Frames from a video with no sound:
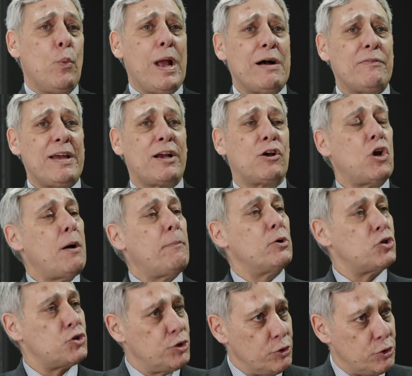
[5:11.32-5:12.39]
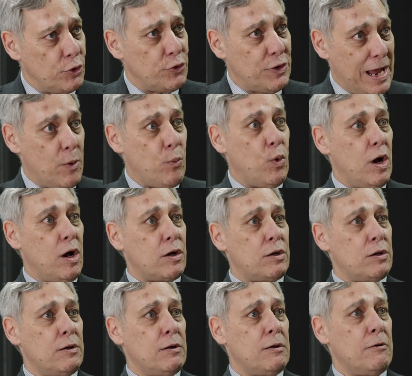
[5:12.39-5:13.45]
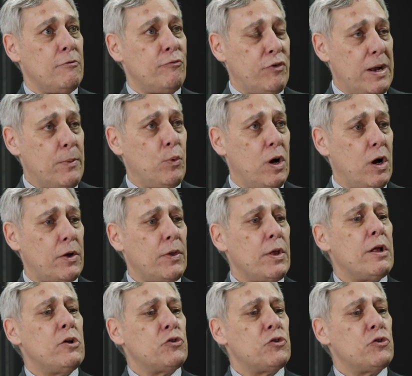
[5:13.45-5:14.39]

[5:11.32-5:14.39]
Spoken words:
We have a global student network framework.